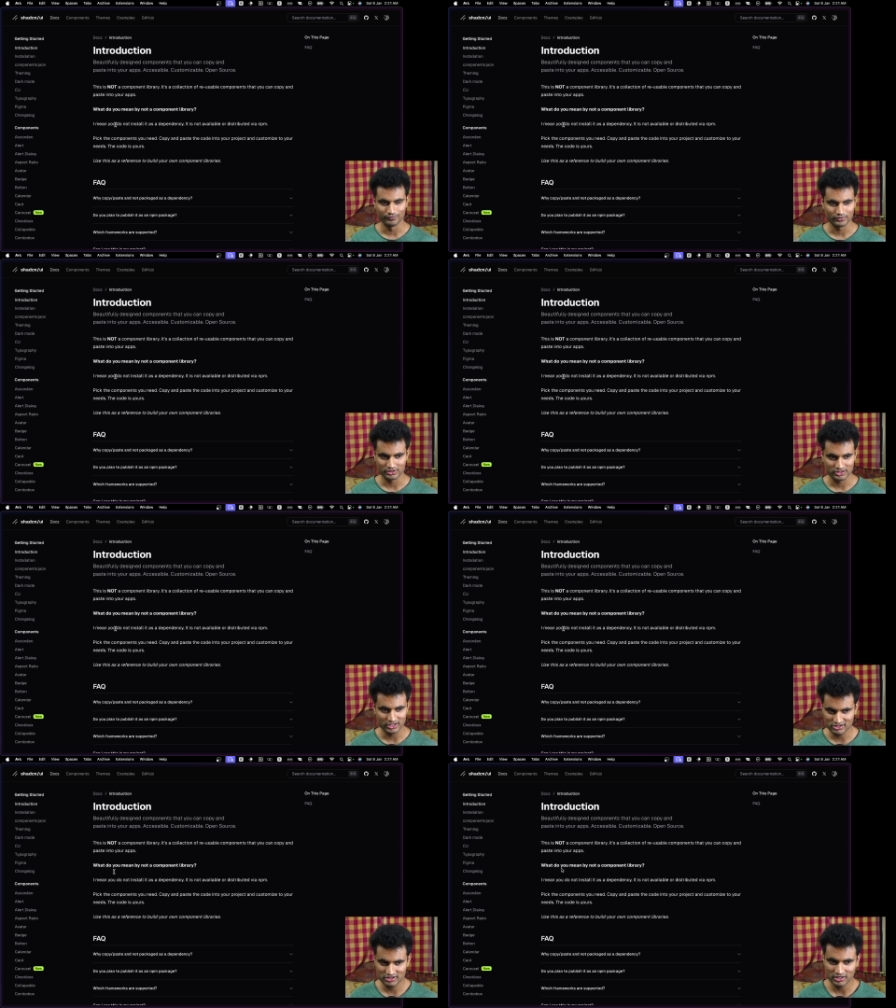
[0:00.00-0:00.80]

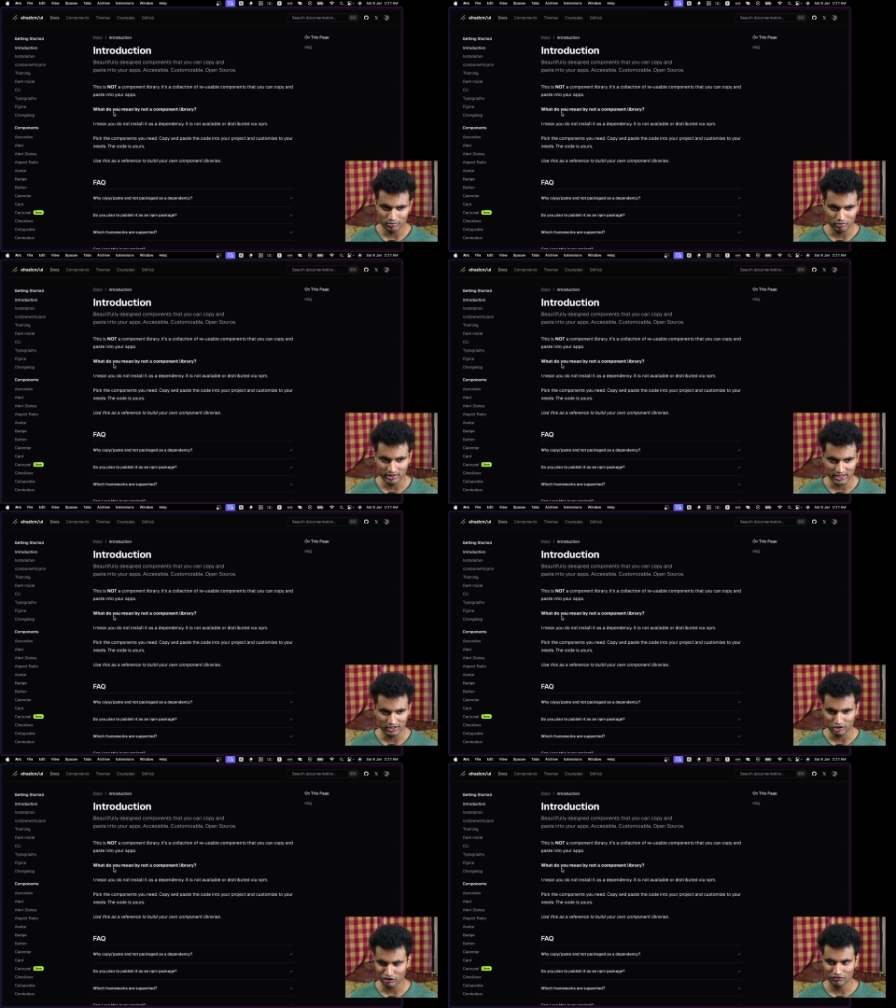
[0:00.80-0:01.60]
it's really booming, and
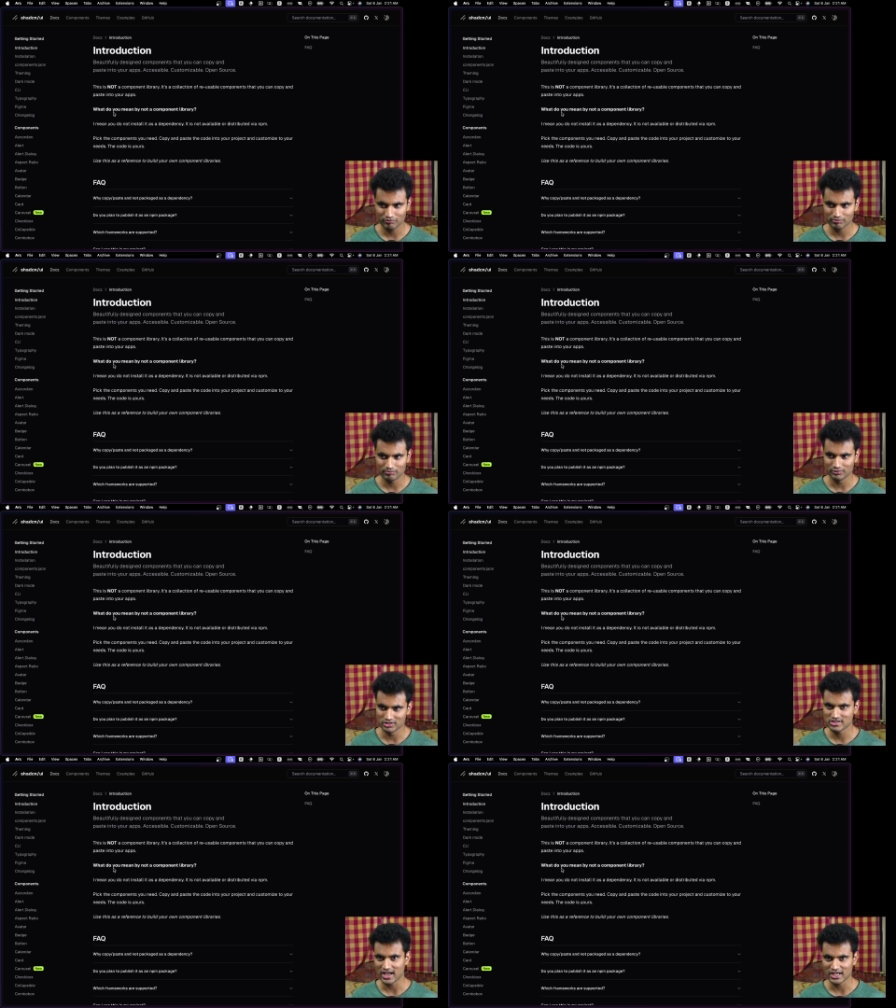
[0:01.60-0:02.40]
a lot of the
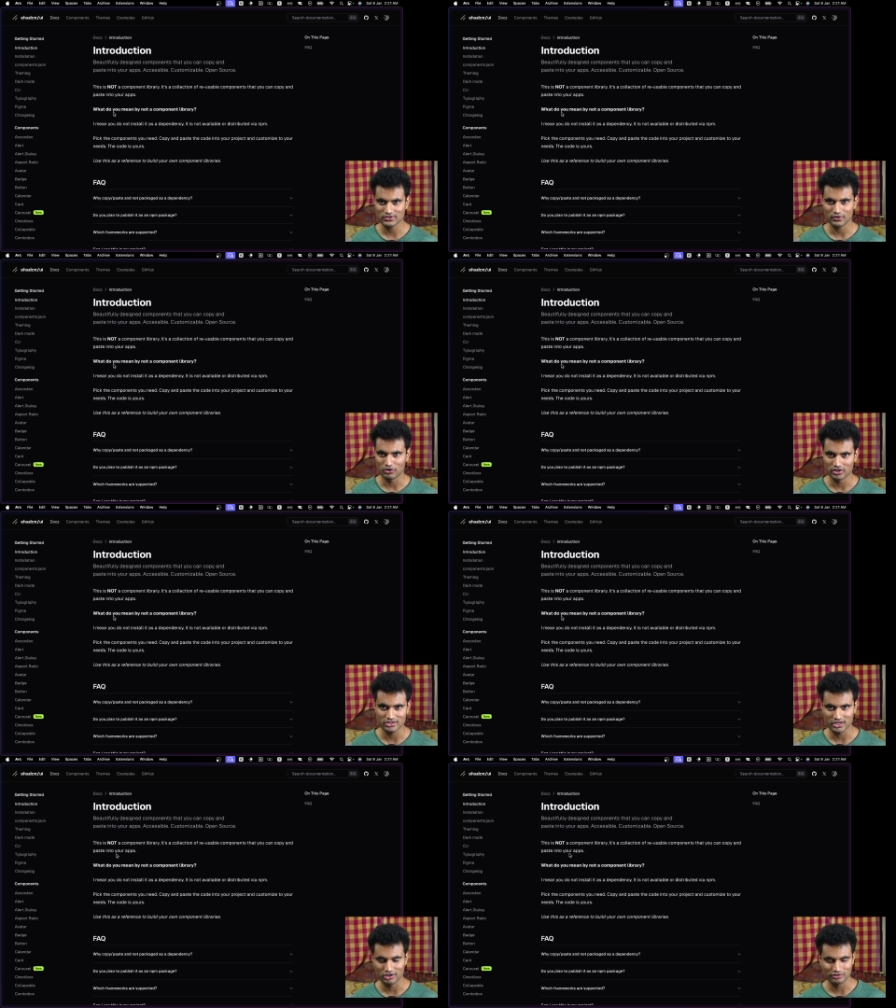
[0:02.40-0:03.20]
SaaS
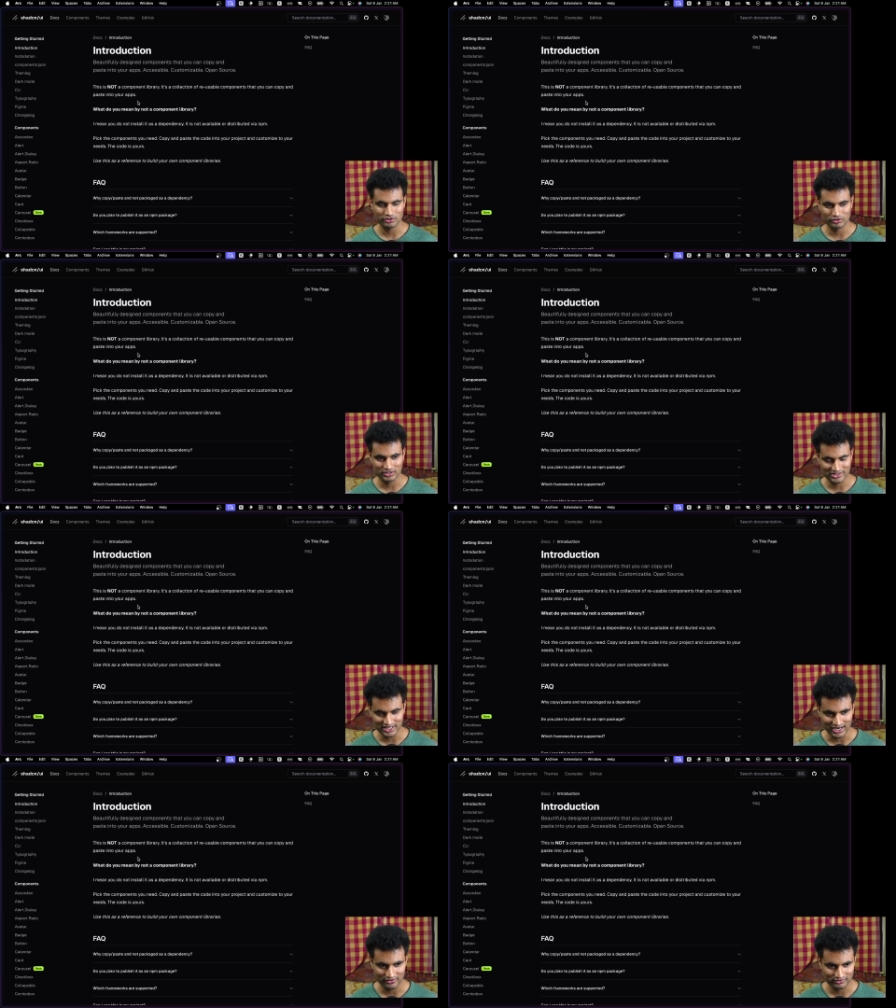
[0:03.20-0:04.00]
founders are also using
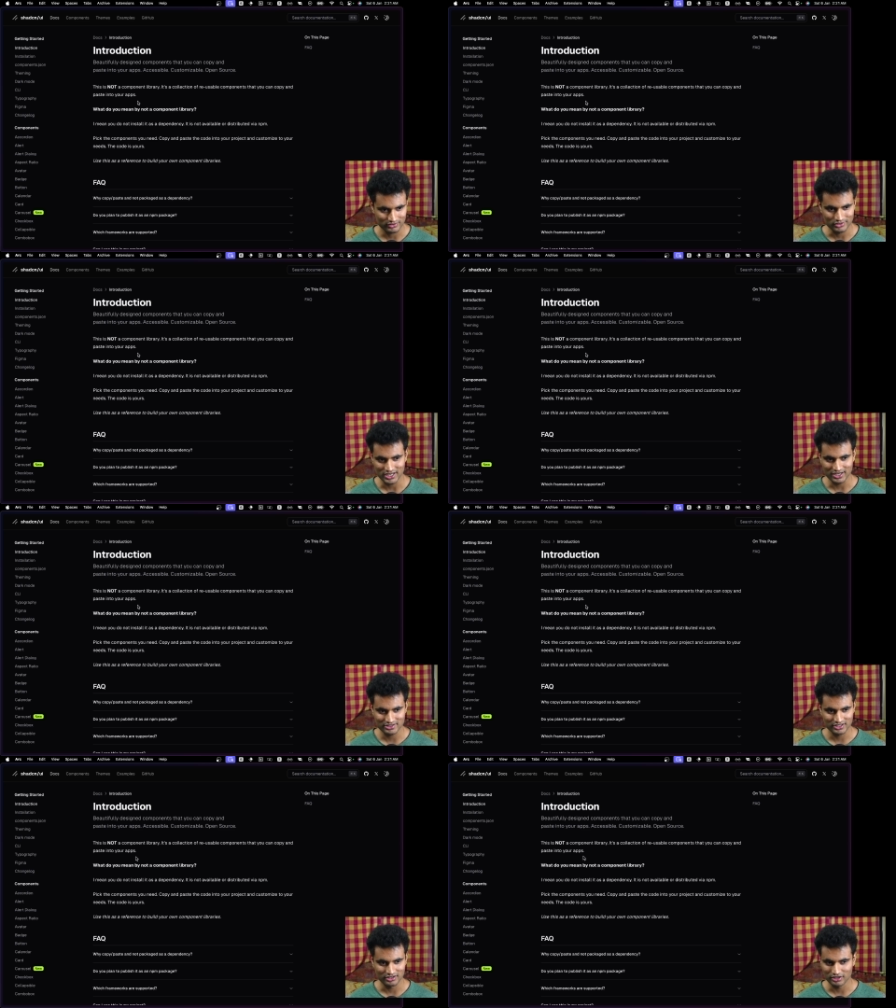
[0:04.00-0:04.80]

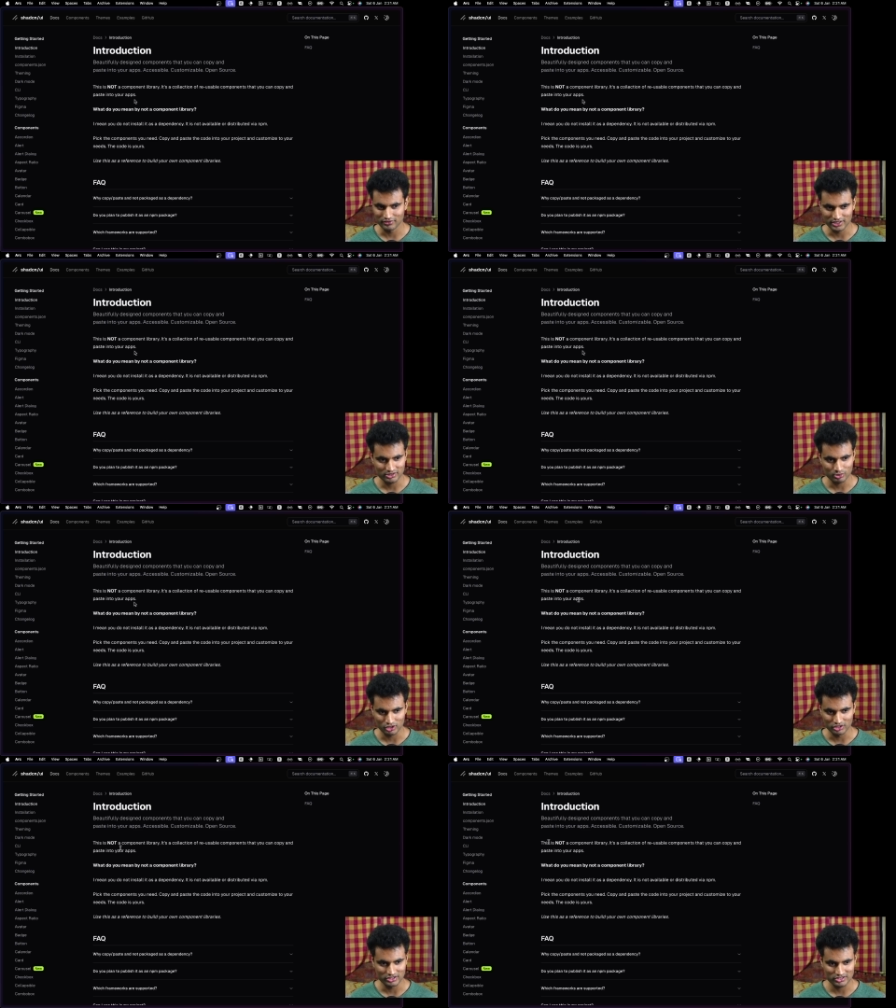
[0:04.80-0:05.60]
shadcn nowadays
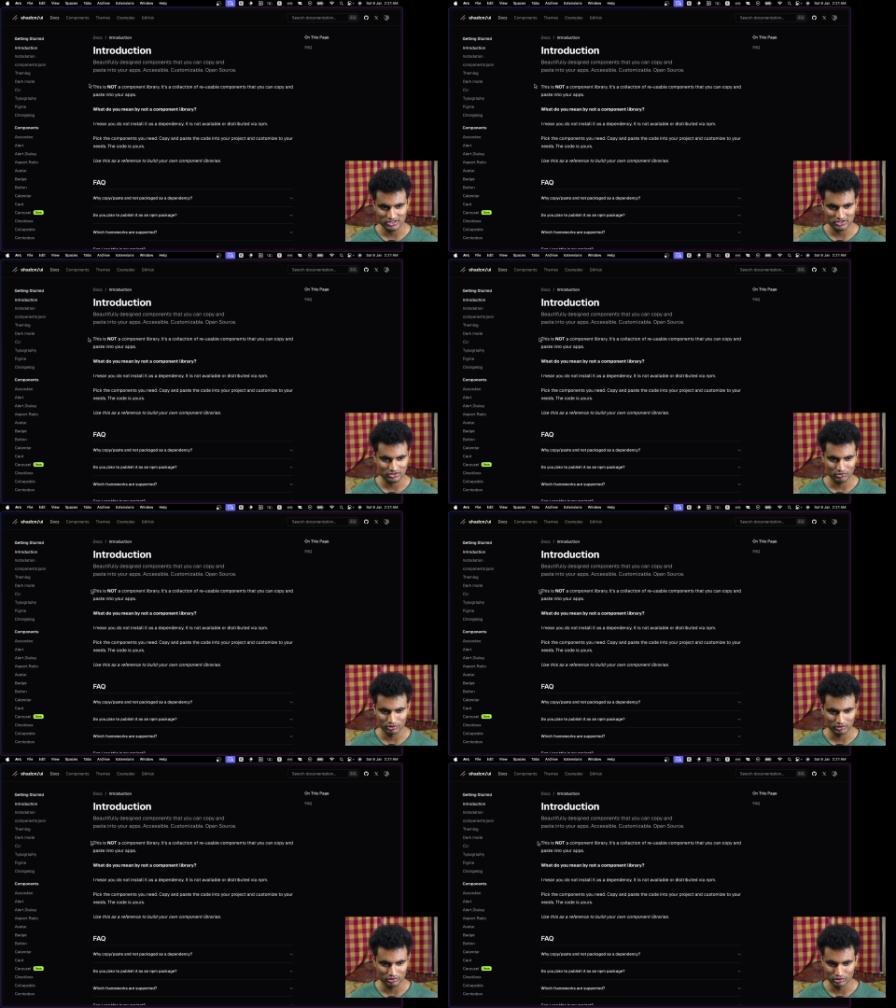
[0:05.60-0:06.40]
because it's just
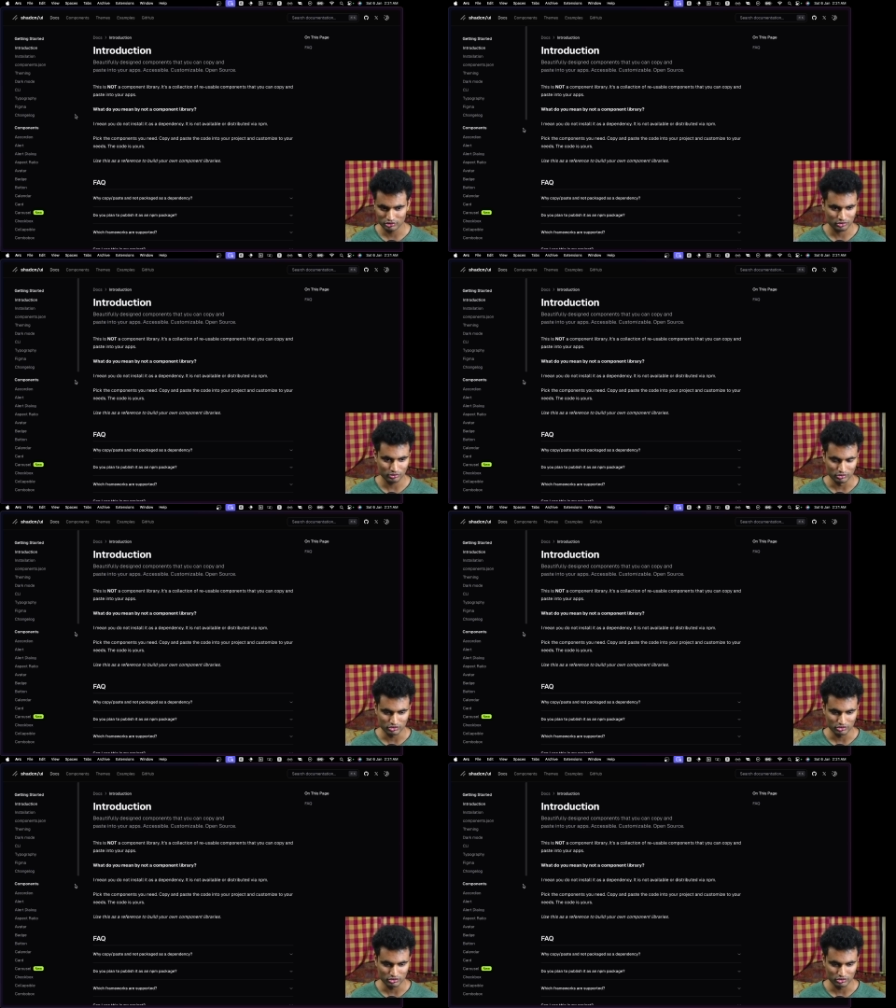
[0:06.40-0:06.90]
looks cool.